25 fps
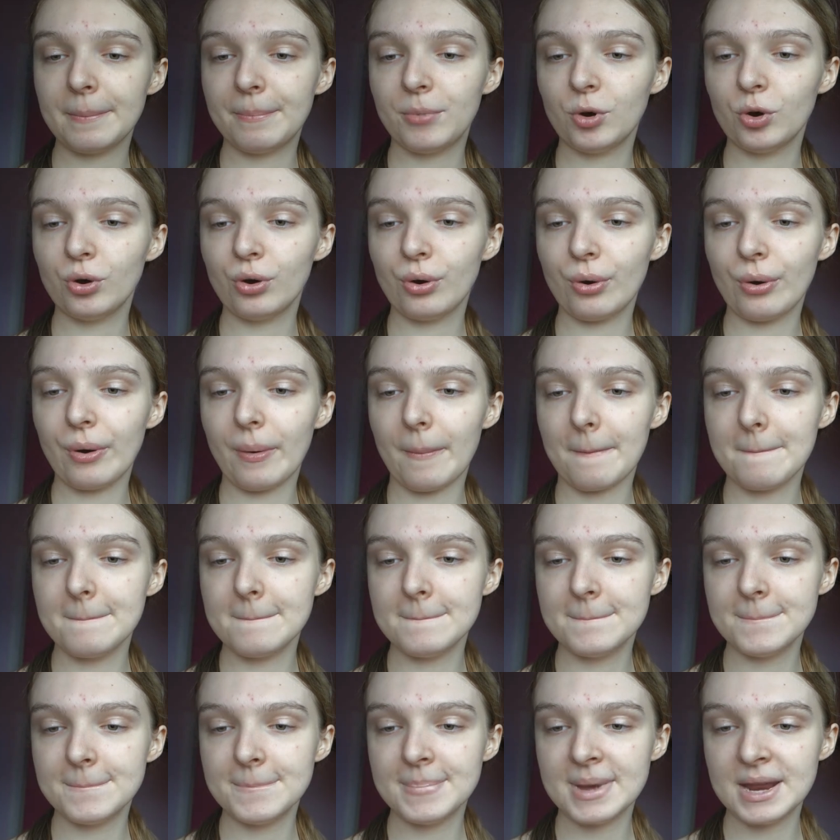Pore
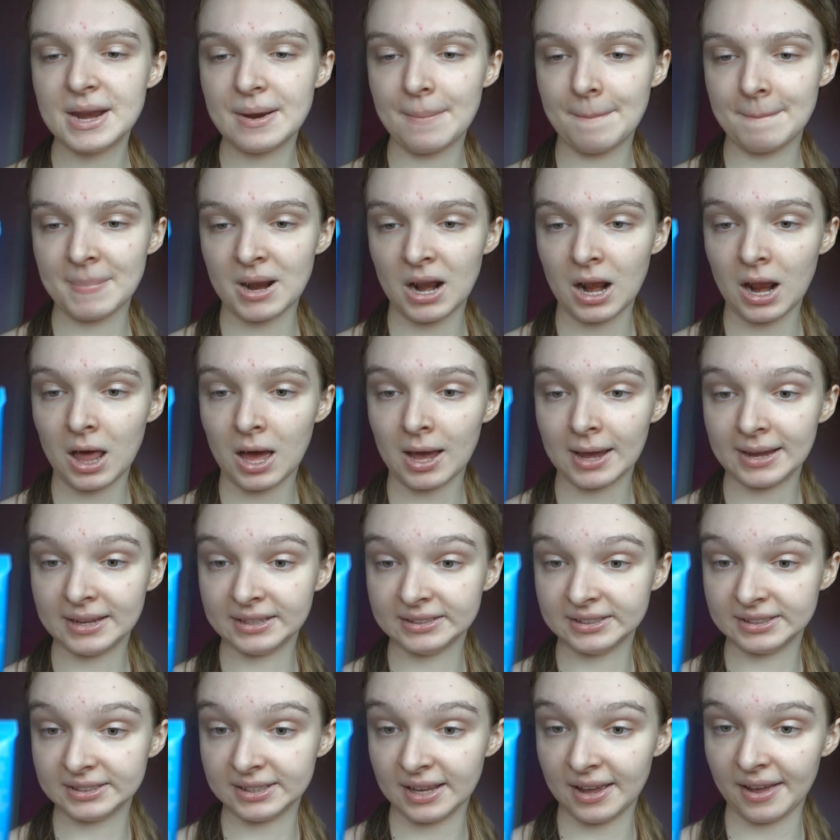
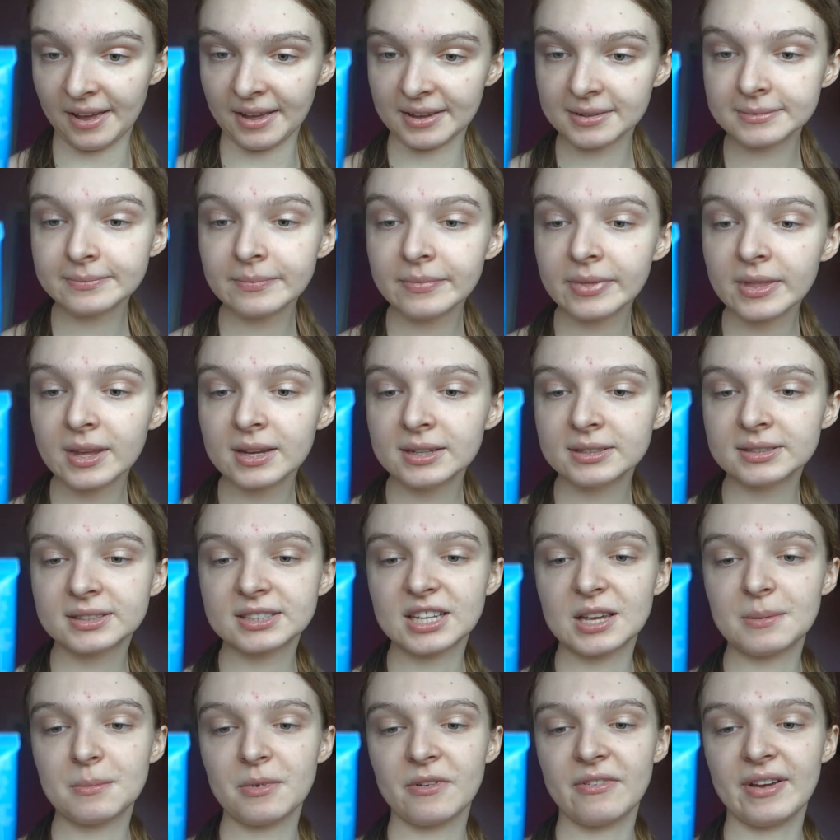Minimalizer
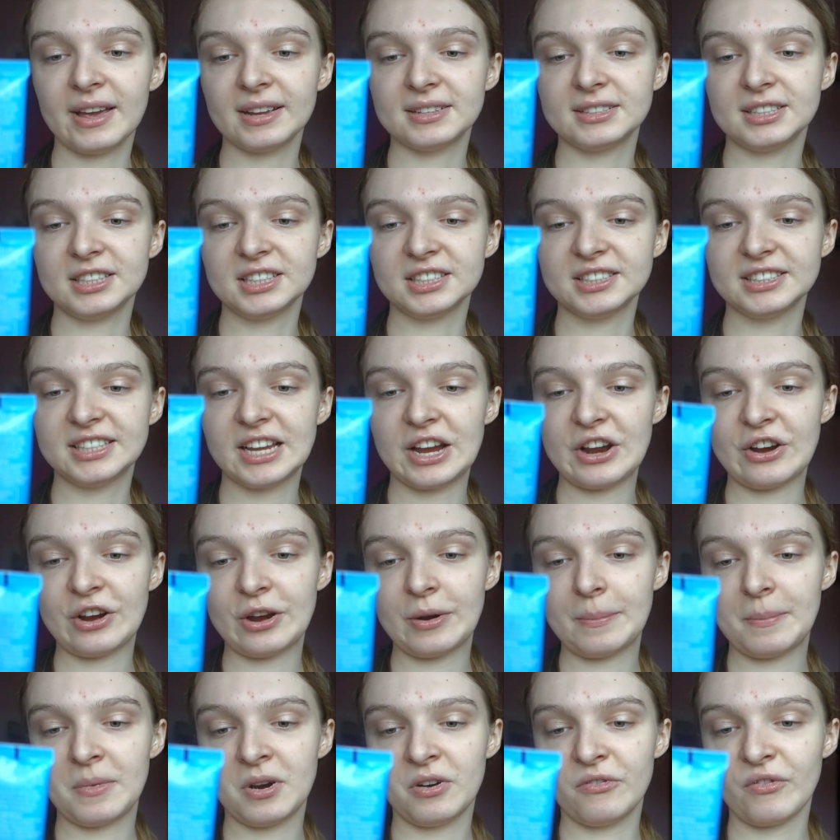Skin Perfecting
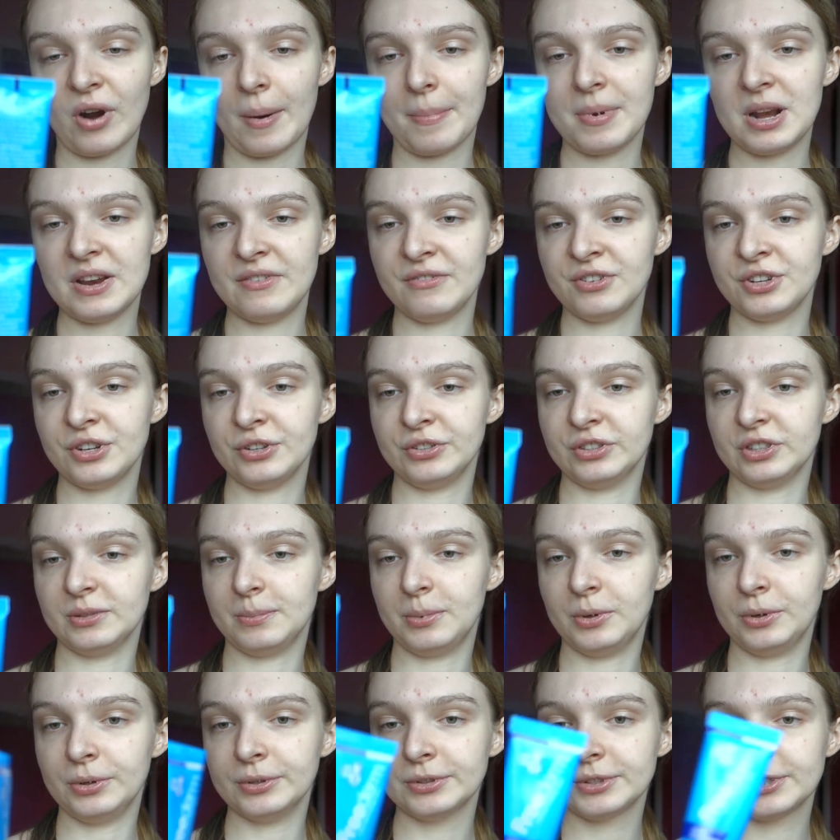Serum. Rapidly reduces
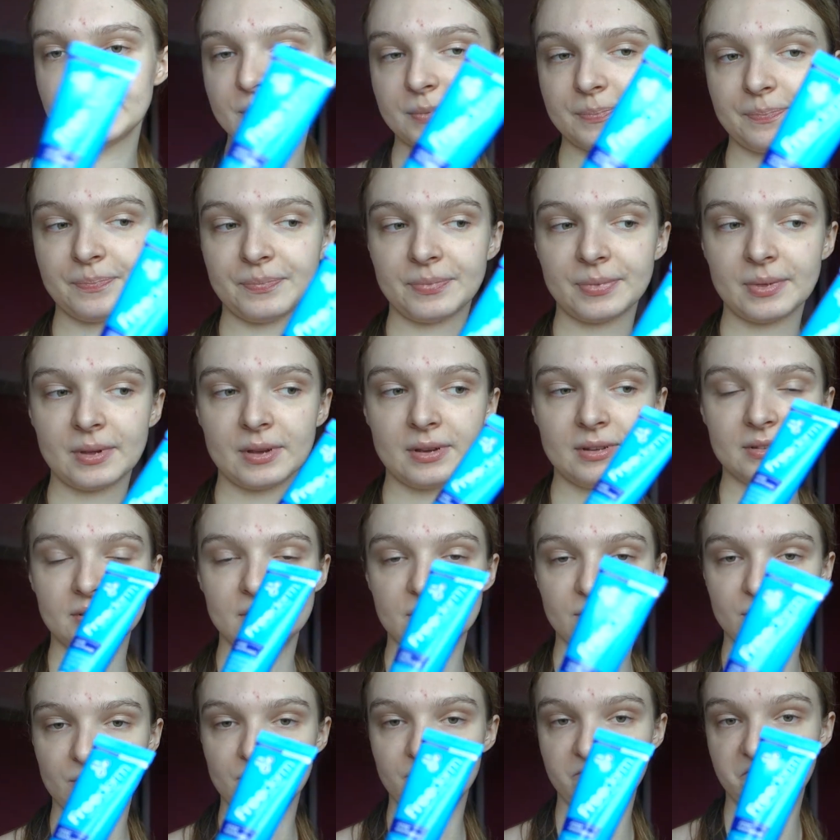pores.
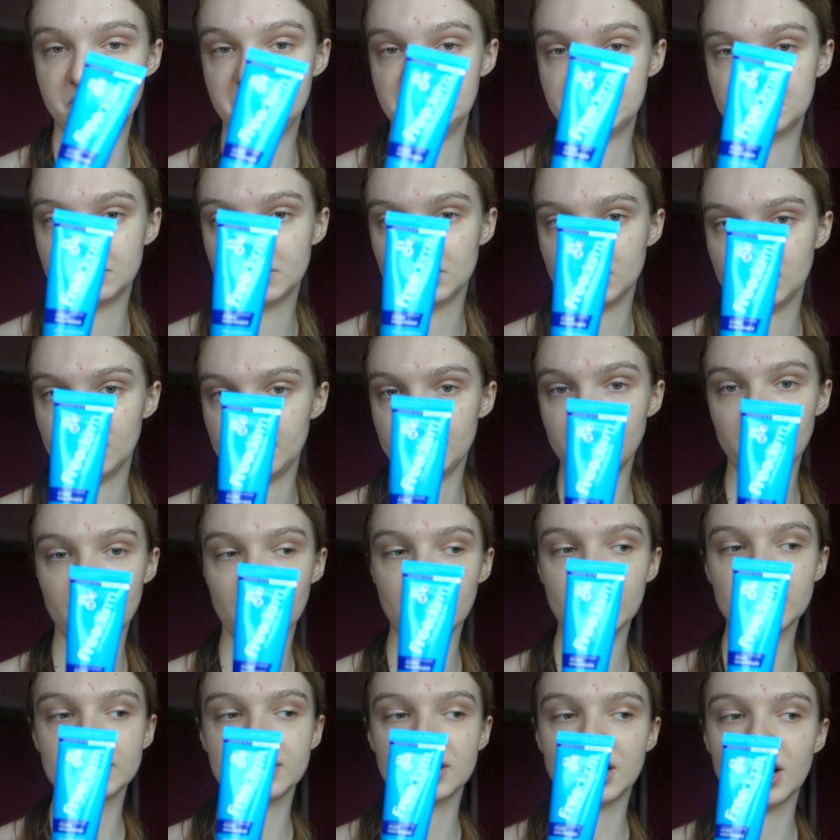It's a good
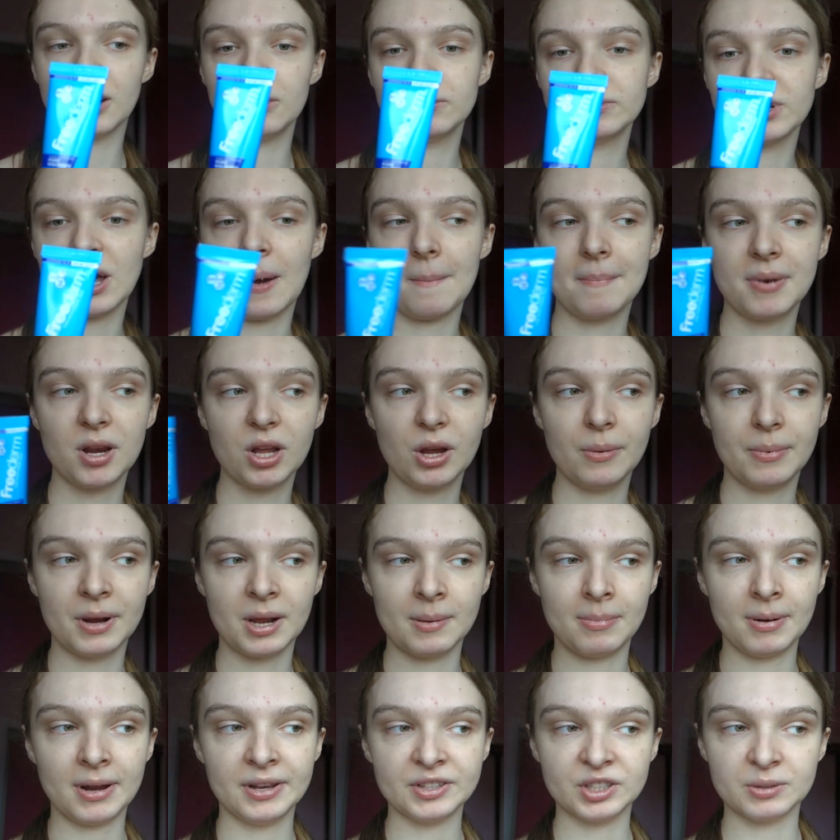product. It comes out blue, but it
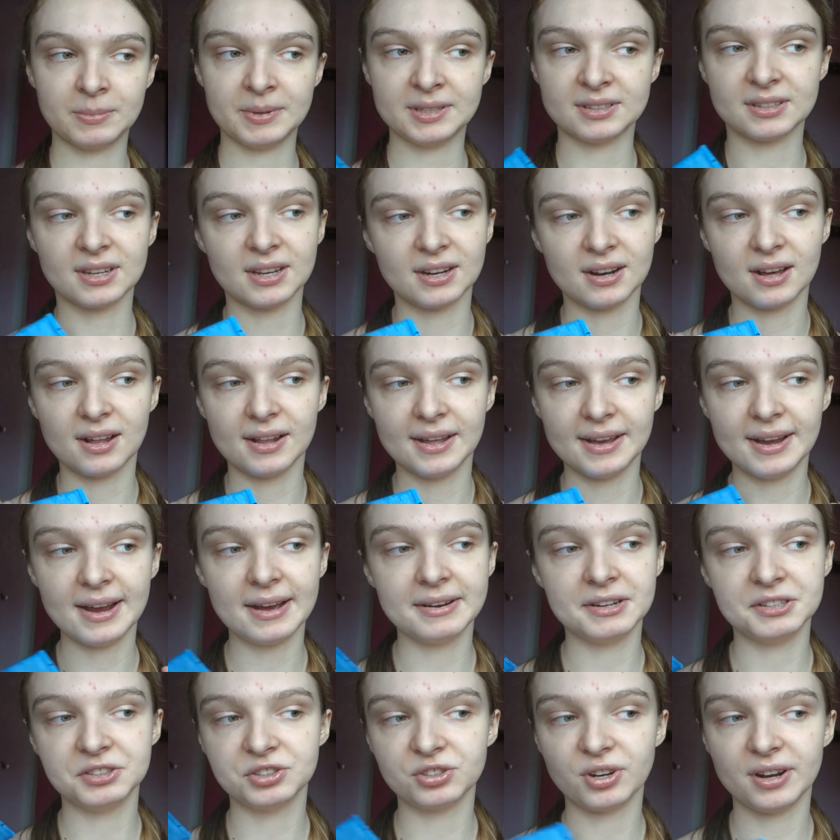applies on my skin clear, and
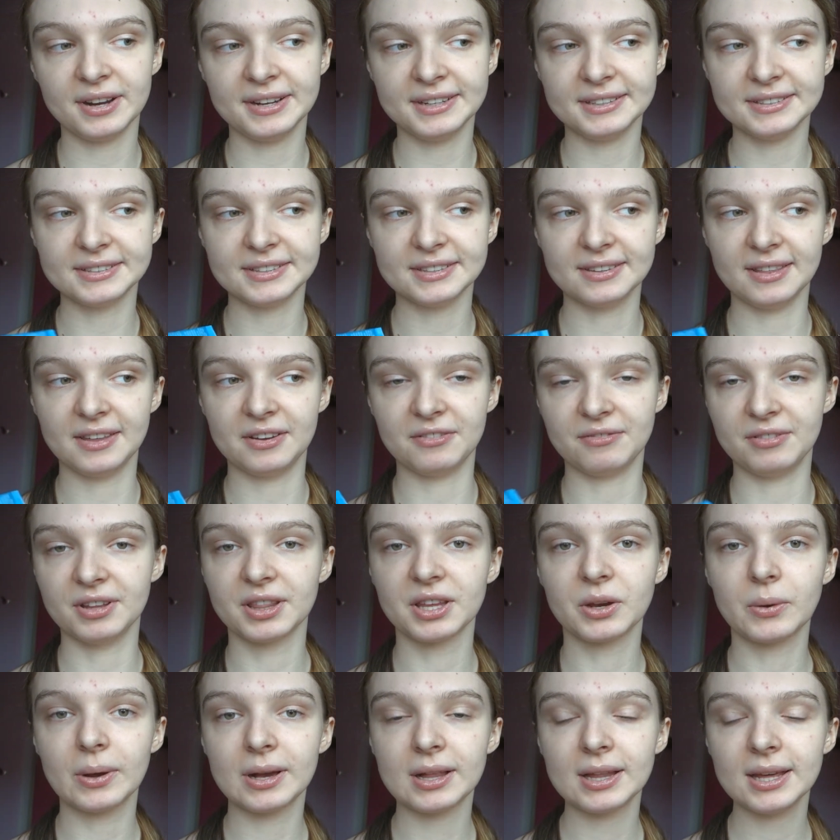it dries like really
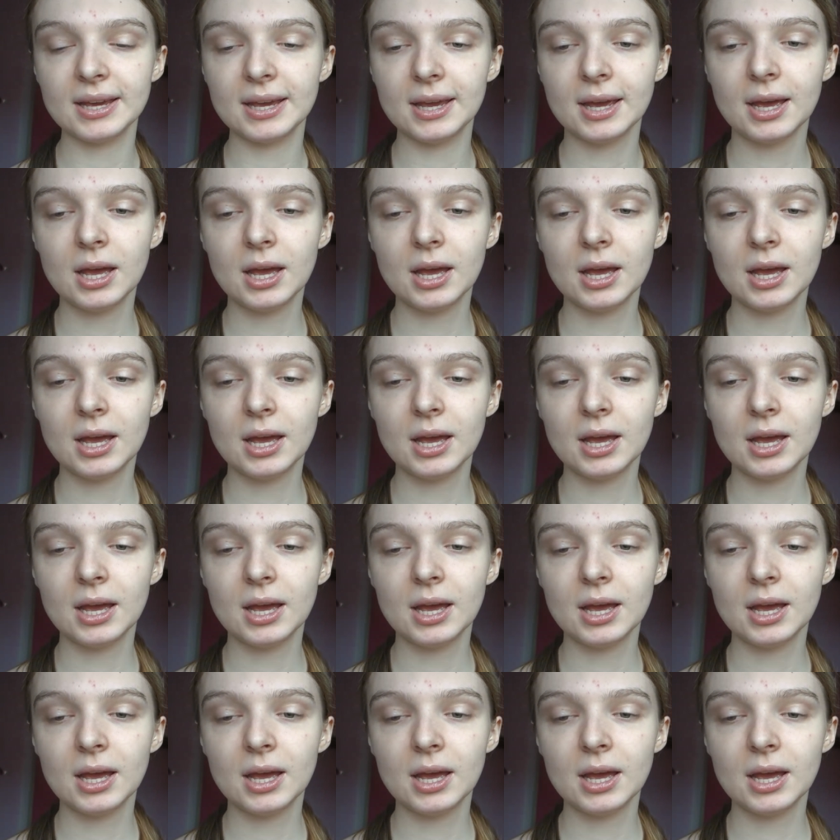quickly.